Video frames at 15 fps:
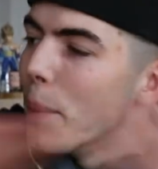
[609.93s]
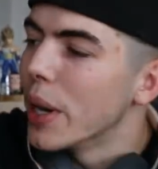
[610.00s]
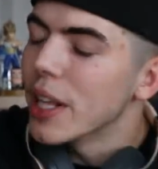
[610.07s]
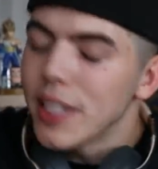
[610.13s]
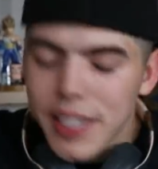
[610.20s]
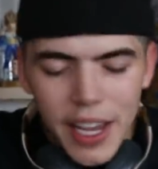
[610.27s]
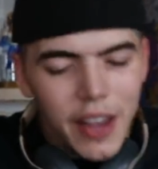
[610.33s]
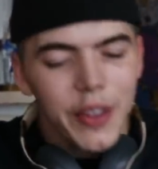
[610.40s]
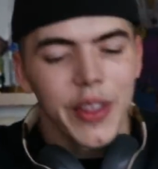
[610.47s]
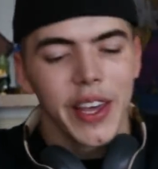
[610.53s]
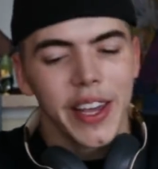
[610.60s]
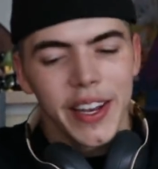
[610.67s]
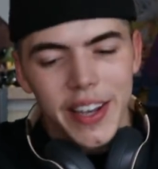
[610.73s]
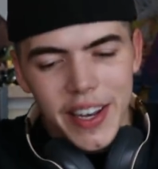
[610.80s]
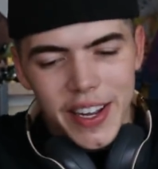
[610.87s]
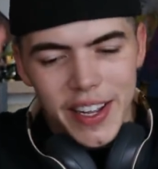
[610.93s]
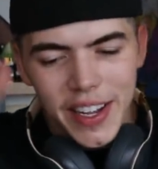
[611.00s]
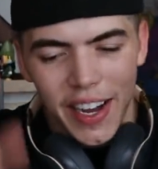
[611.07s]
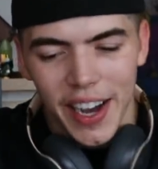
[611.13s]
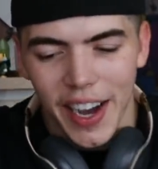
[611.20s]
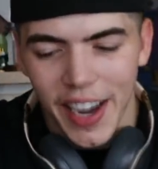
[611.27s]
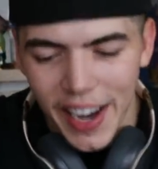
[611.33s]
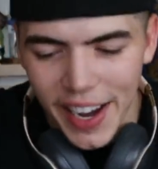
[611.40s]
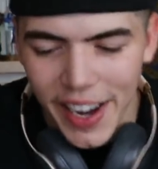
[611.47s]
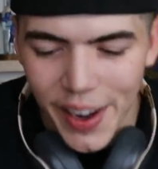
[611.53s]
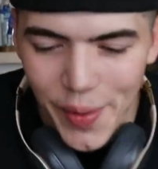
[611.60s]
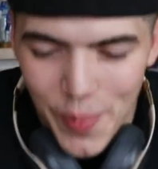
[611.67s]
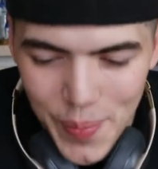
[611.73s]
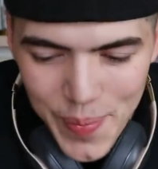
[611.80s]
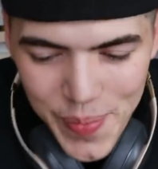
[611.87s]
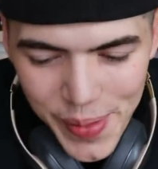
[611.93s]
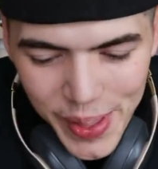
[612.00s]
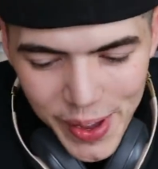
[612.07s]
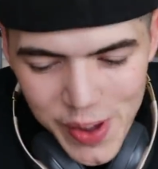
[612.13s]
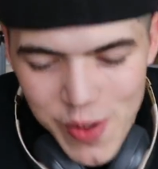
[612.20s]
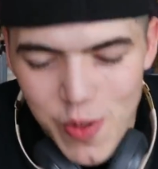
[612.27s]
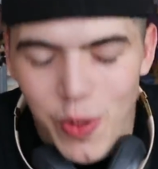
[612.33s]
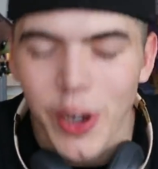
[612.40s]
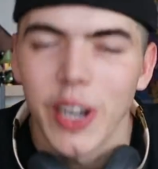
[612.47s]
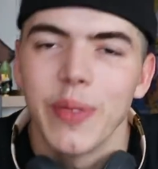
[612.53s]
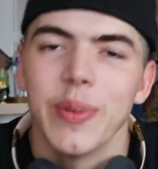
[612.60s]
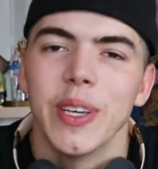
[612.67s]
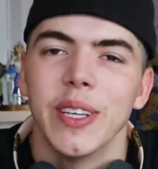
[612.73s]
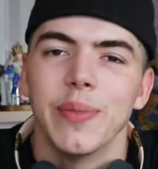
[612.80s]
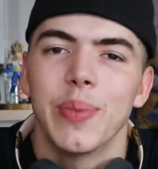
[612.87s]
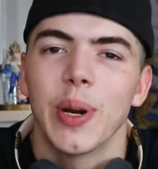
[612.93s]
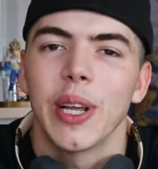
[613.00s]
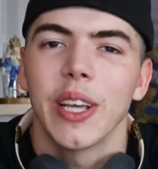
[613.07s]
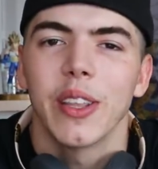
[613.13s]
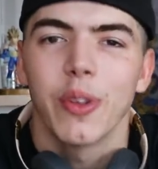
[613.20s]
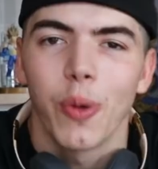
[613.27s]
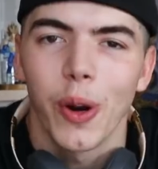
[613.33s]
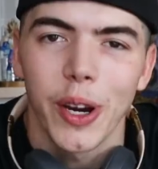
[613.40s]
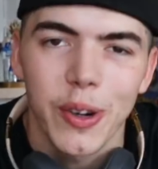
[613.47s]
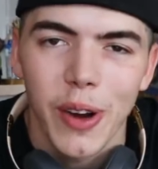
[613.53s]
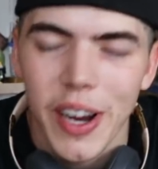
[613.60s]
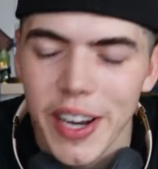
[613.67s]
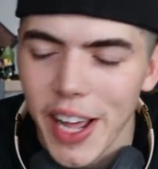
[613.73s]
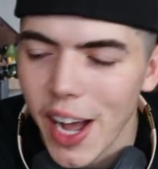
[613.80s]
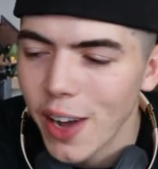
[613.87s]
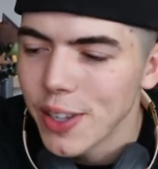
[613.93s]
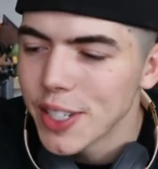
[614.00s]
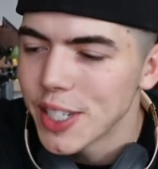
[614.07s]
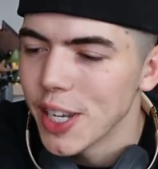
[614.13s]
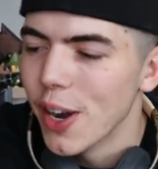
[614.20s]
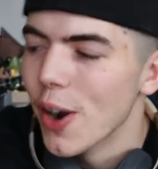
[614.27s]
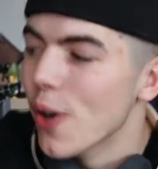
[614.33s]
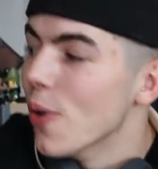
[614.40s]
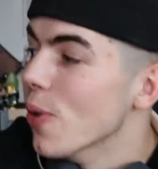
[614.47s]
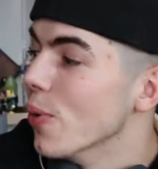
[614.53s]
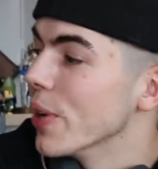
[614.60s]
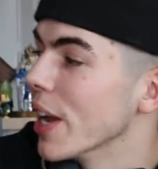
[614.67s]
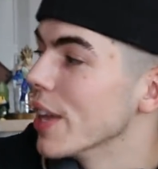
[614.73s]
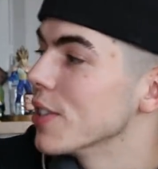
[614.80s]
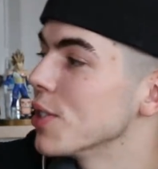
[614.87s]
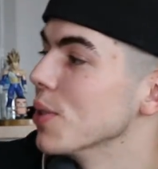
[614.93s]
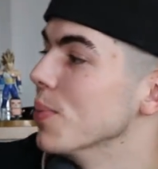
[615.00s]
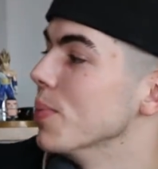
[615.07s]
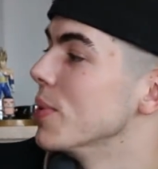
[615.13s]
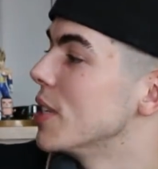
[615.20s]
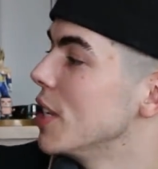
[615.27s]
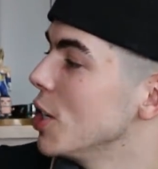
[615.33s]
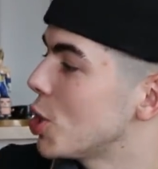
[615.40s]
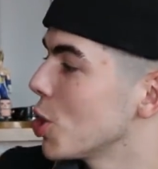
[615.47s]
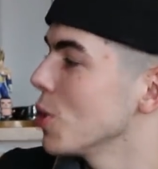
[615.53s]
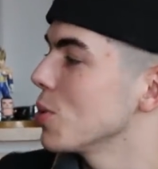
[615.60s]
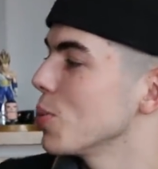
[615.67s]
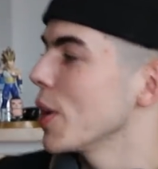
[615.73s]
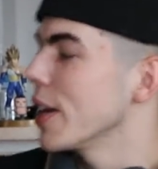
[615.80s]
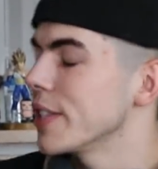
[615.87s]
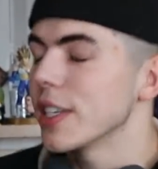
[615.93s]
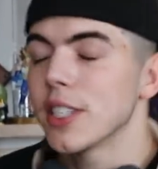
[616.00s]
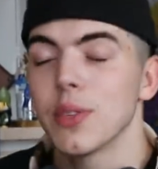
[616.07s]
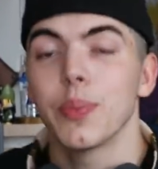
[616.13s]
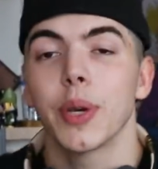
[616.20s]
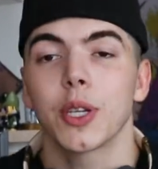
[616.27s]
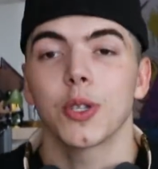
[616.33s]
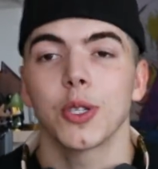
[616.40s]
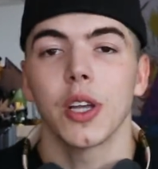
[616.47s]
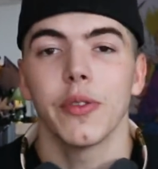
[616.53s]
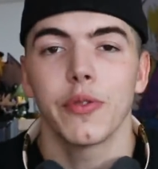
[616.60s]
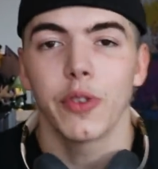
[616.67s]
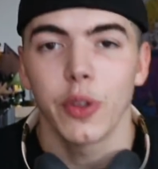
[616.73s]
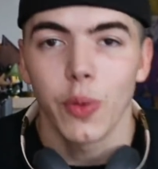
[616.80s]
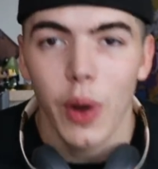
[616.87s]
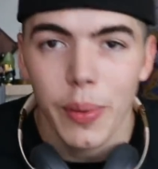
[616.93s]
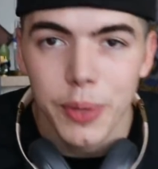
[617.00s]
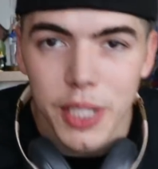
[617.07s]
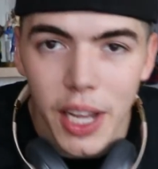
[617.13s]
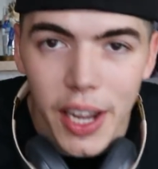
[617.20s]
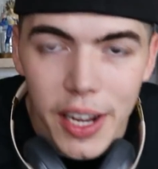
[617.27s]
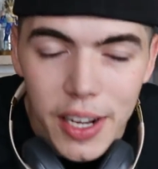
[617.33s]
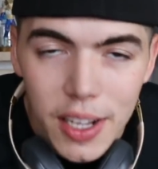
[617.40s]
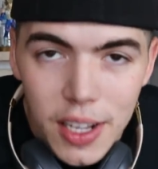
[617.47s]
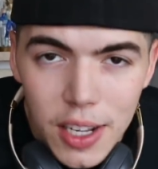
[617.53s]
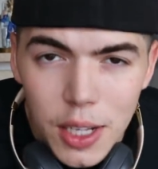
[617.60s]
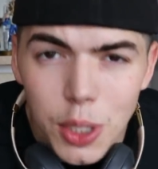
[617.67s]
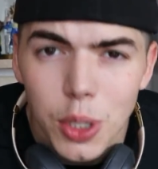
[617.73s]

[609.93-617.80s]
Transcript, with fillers: But until then, um, we're gonna be putting in the work right now. So we got some t-shirts we gotta take some pictures of for the website.